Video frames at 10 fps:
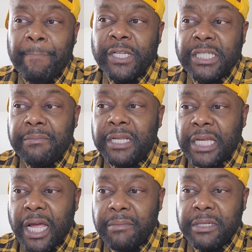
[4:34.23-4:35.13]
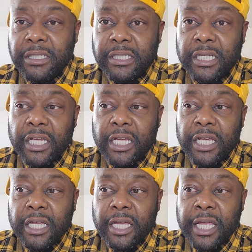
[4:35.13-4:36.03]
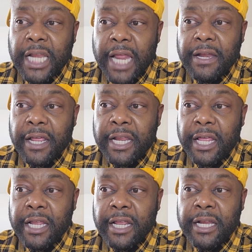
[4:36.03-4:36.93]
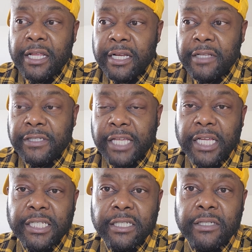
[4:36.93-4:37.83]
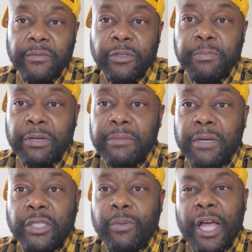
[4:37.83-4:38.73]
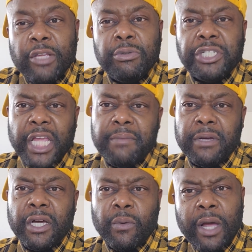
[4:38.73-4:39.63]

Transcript: But some of the comments in that in, in, in, the section was pretty much why are you shaming her?